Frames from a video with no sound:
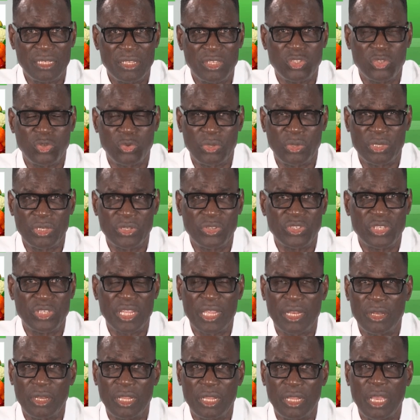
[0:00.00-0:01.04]
to
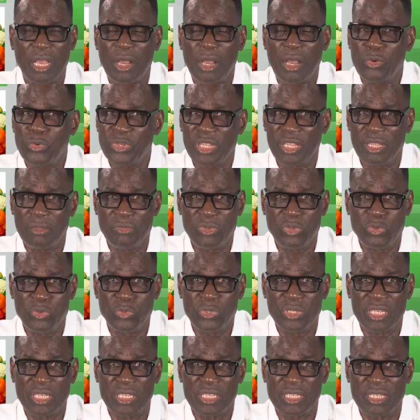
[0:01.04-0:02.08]
understand how the immune
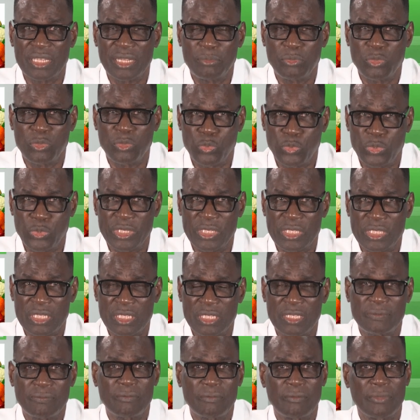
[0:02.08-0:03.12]
system
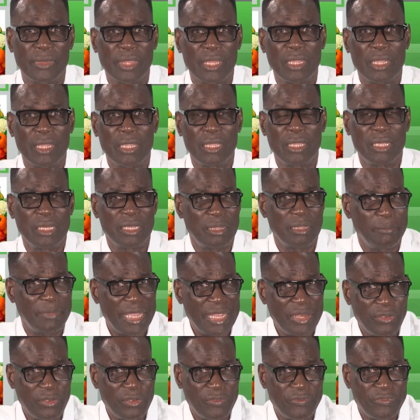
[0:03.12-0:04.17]
works.
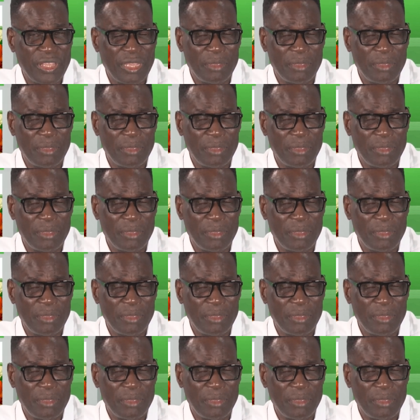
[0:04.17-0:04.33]
Many of them